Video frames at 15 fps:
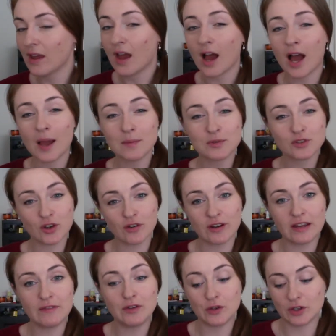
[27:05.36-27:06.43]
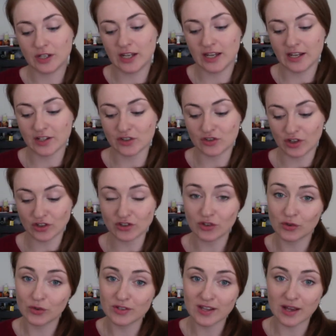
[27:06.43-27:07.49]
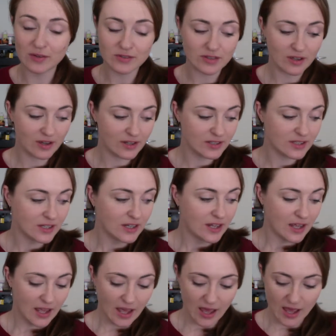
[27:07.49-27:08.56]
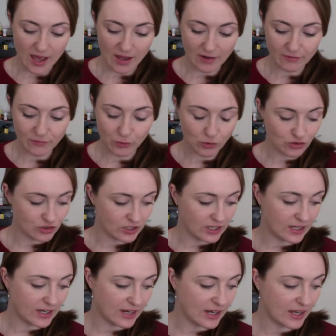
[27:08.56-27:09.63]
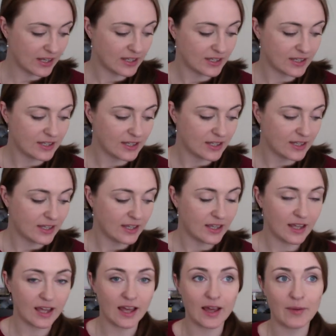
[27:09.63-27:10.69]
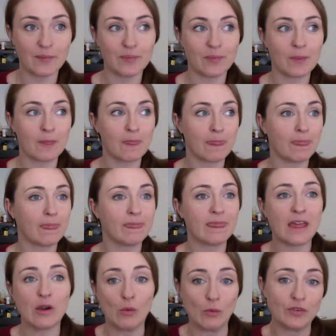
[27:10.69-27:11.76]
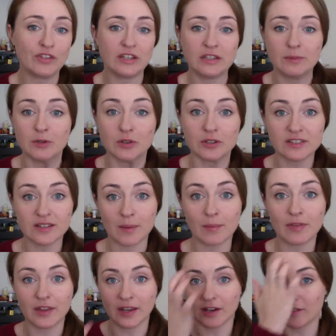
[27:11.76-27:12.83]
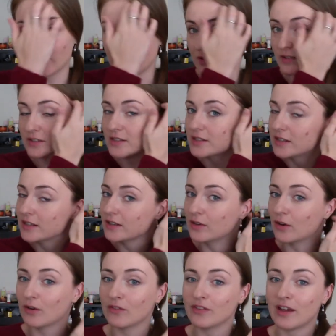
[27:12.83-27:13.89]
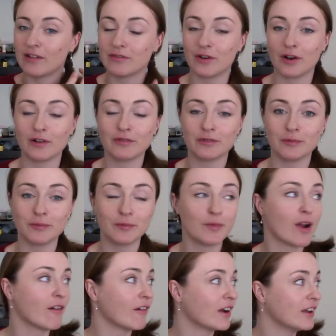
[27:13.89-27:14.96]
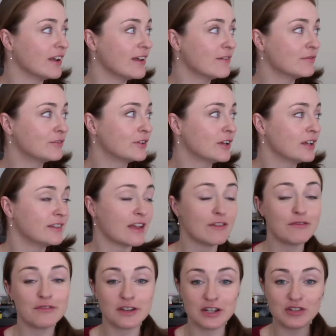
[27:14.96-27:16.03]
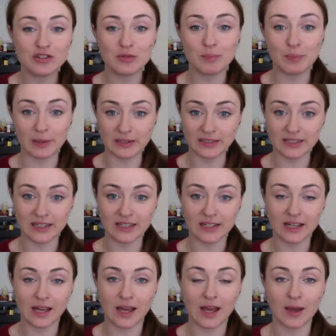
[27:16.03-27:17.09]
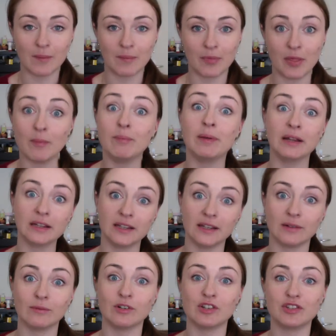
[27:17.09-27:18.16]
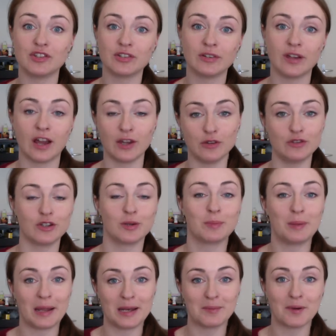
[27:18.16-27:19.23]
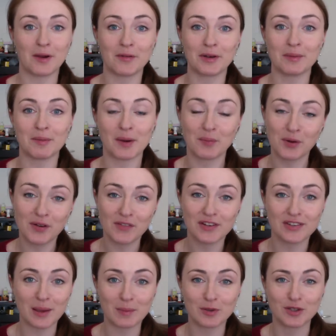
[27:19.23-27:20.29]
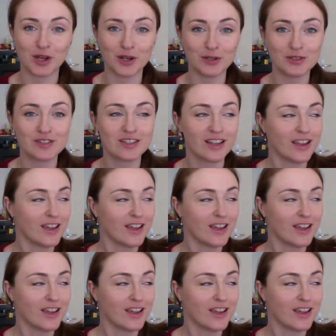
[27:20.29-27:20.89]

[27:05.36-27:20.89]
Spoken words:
I'm sorry if you can hear construction noise outside. Unfortunately, they always seem to be doing something around not that far from where I live. They finished building the building which I used to complain about in my previous episodes,